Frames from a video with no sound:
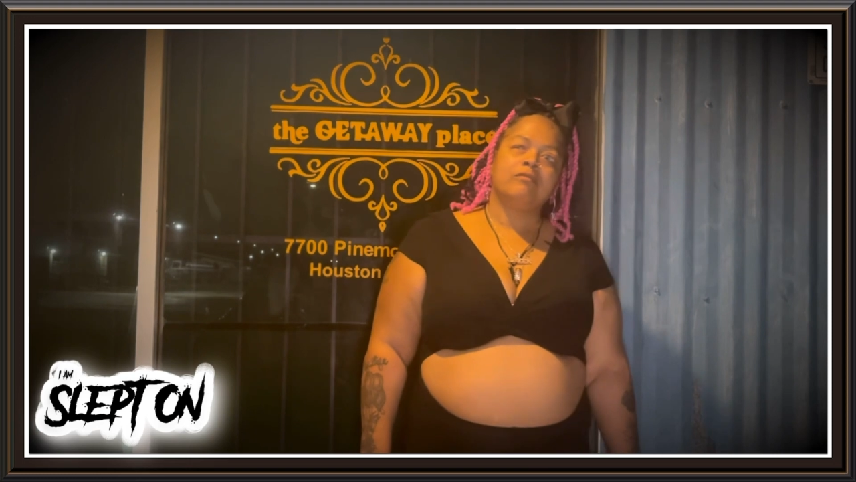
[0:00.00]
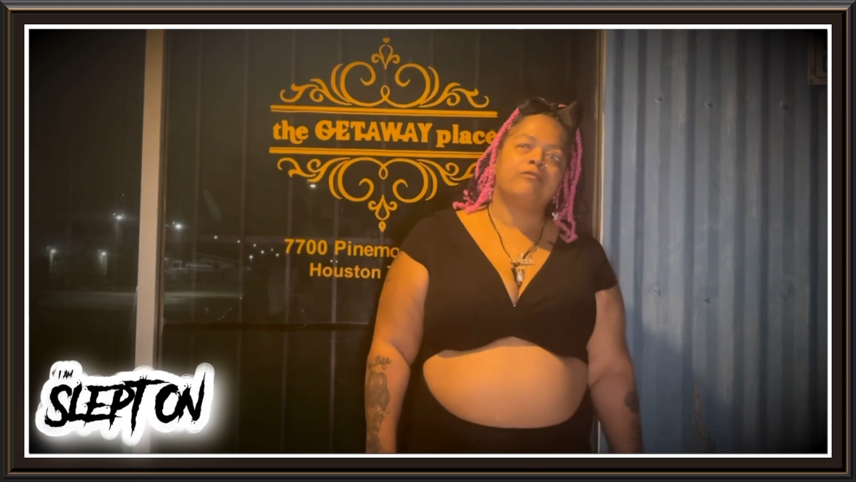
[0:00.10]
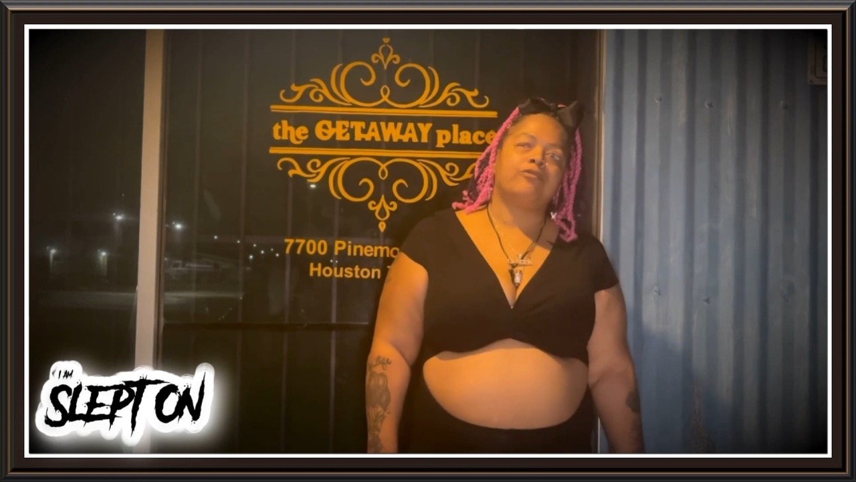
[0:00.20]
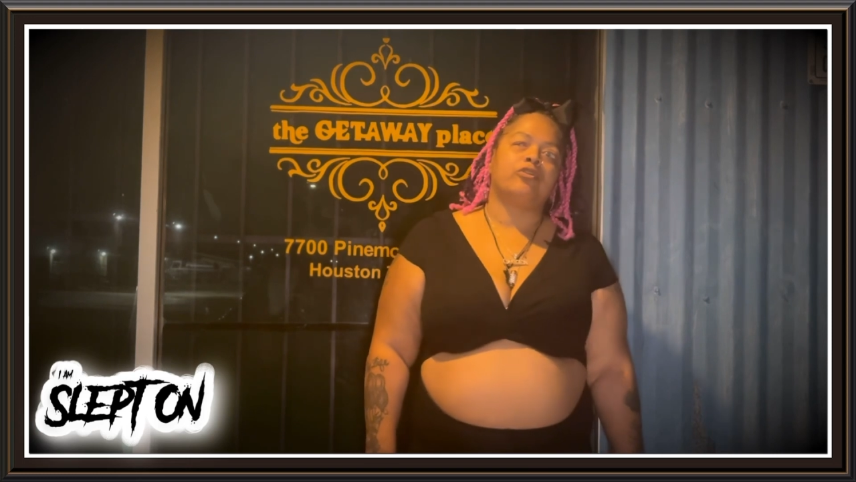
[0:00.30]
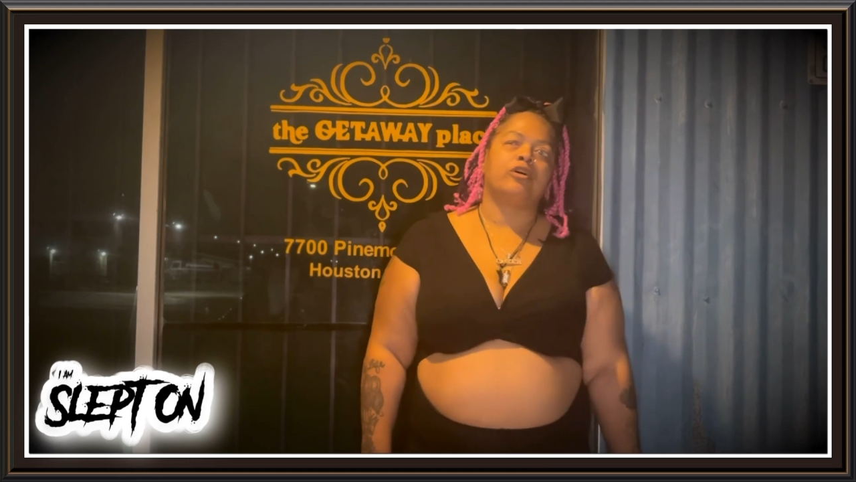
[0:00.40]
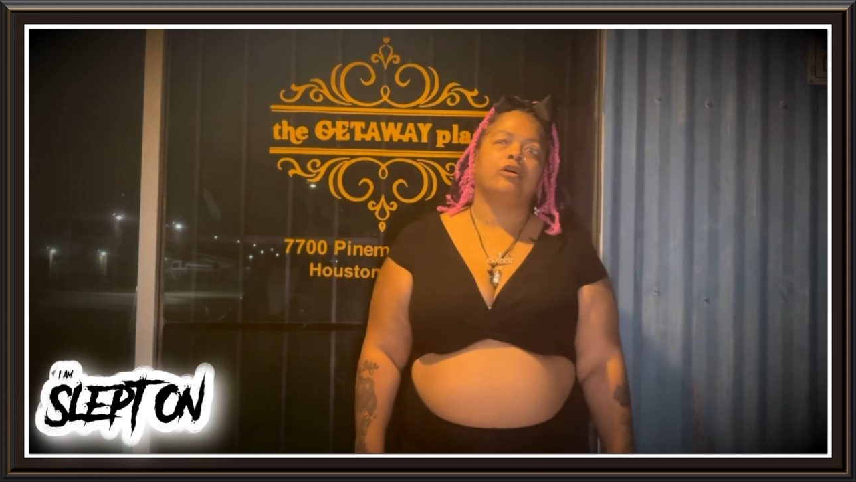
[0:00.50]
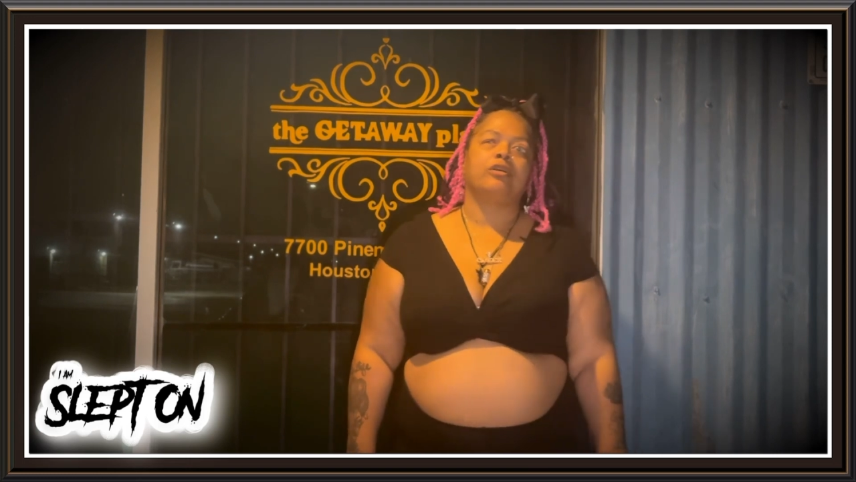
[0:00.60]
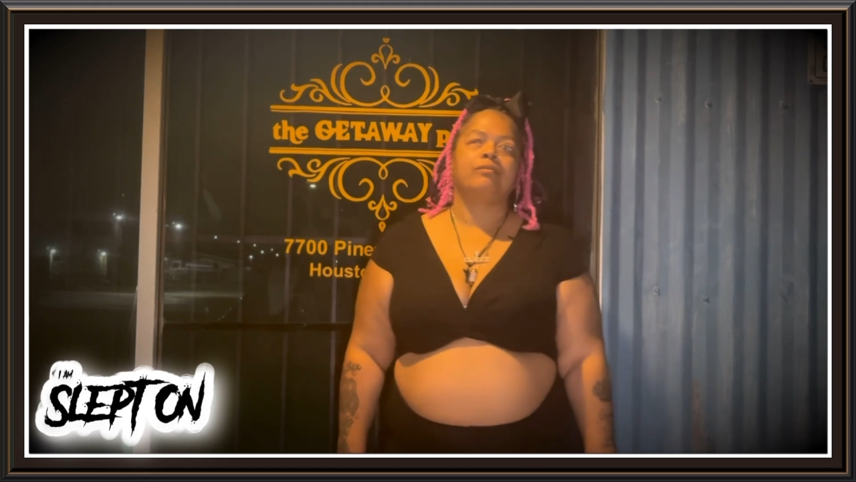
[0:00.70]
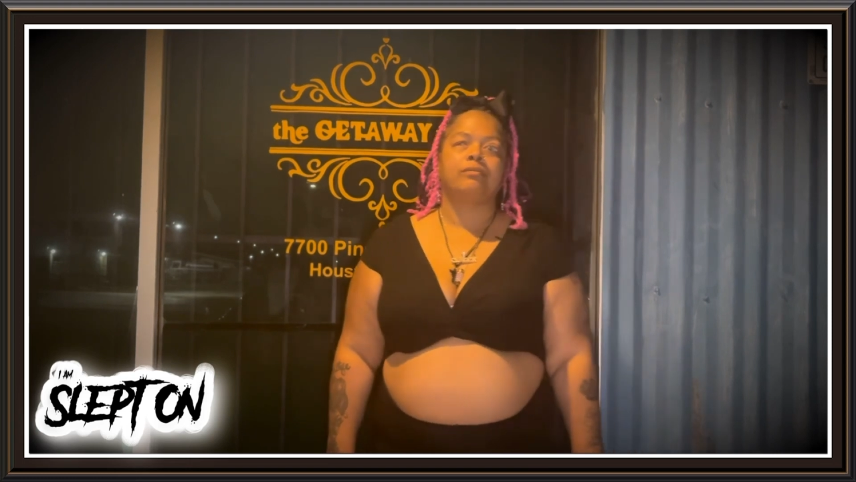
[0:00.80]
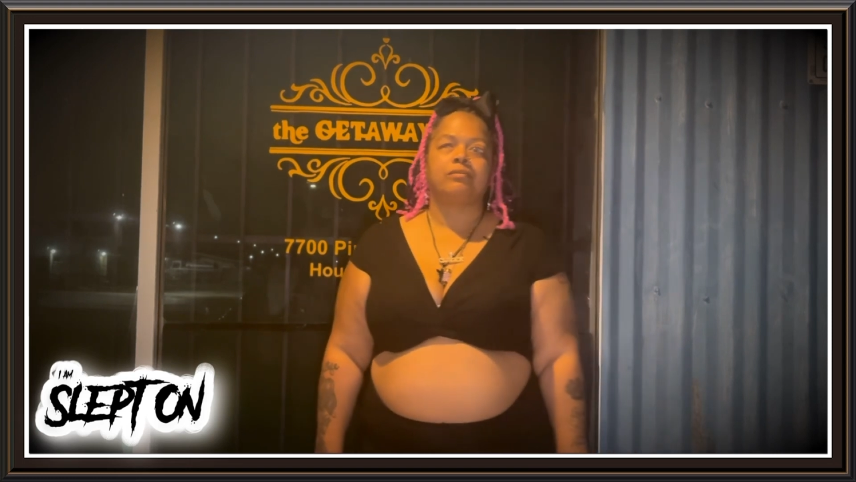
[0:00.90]
for
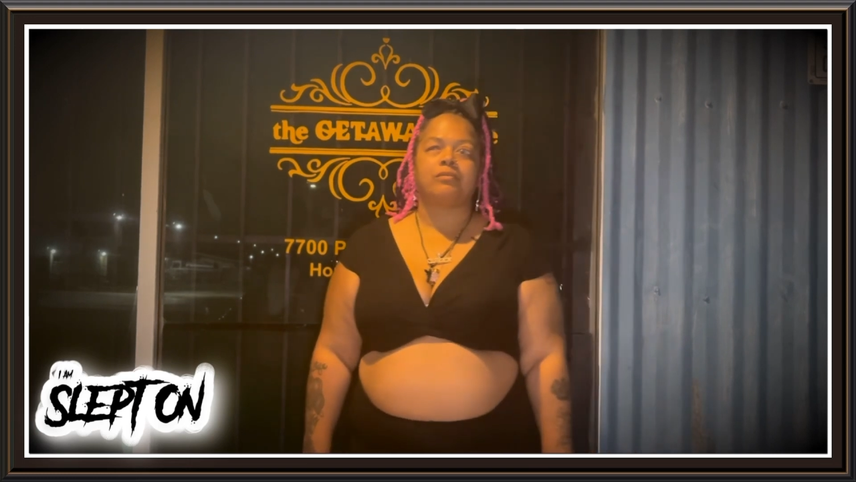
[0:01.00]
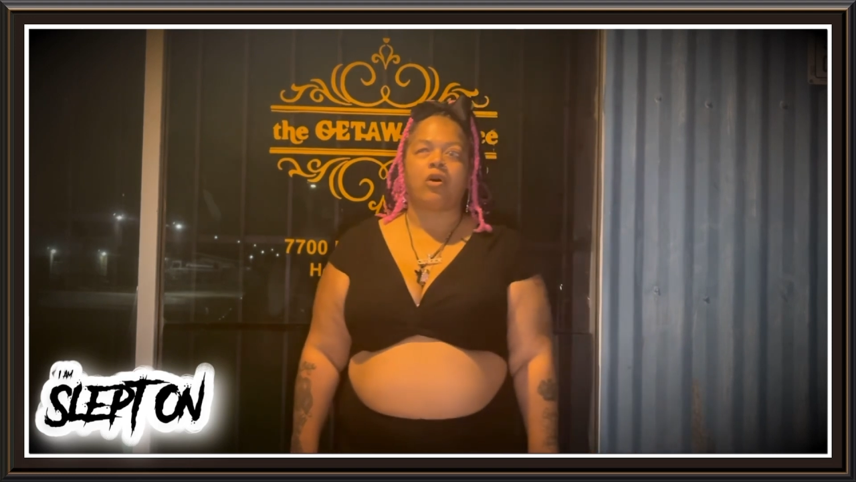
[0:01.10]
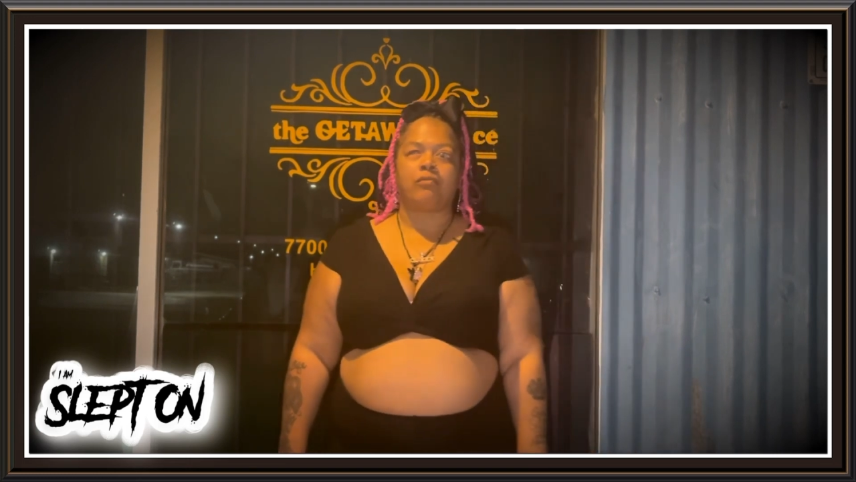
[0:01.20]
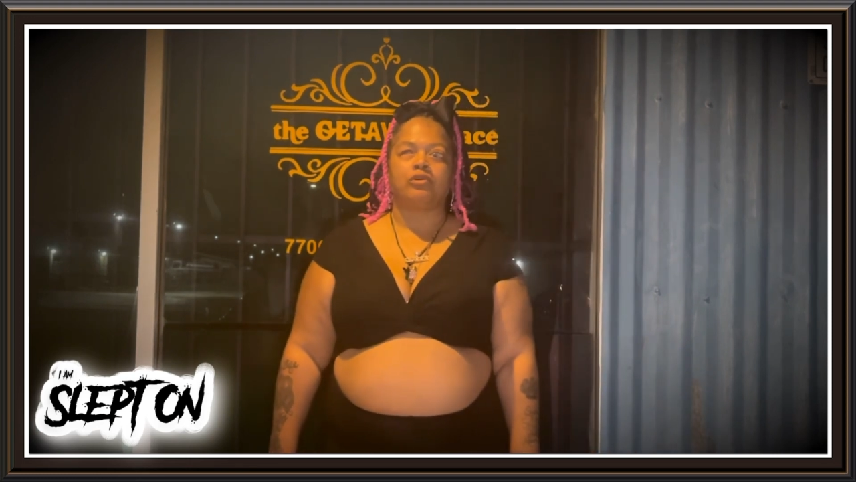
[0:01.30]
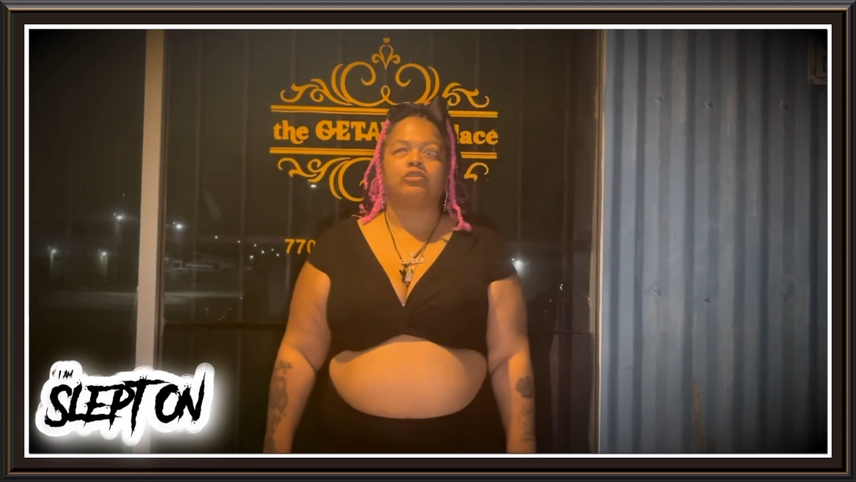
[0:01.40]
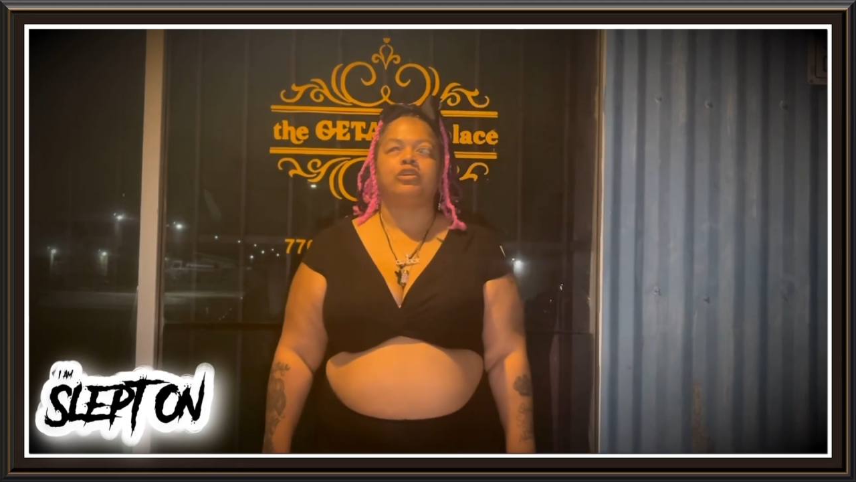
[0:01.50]
almost a